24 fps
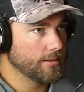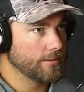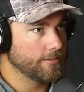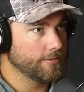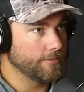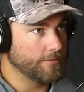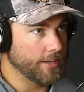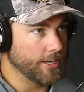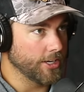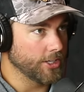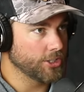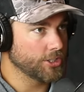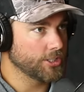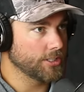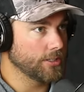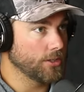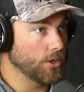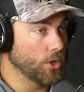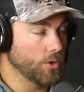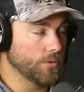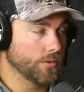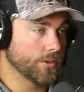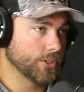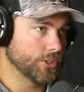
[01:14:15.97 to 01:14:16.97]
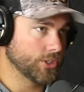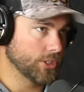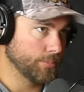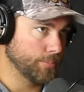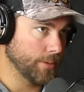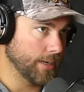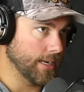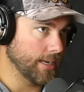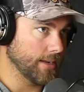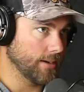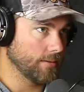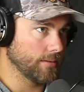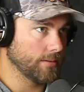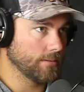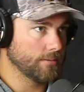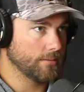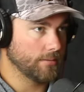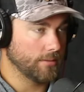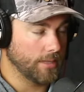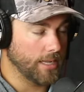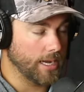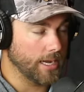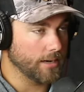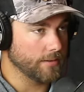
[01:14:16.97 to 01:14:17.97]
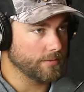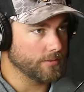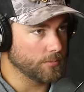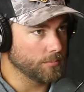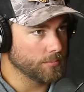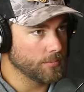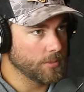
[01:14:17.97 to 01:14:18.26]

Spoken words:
fish over in Japan. A lot of them.